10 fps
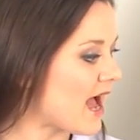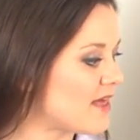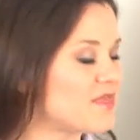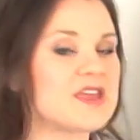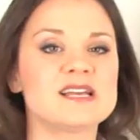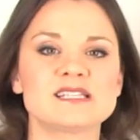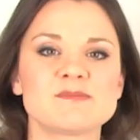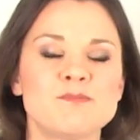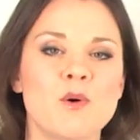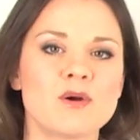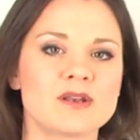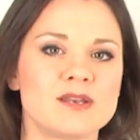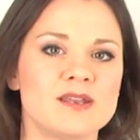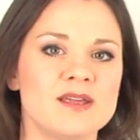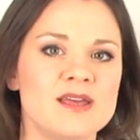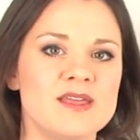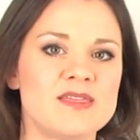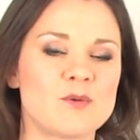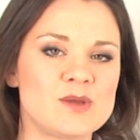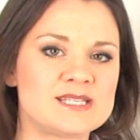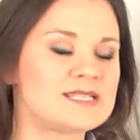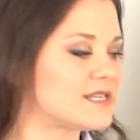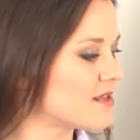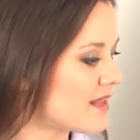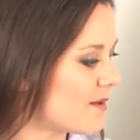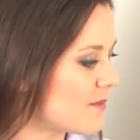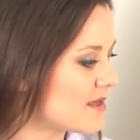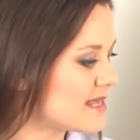I think it's important that we still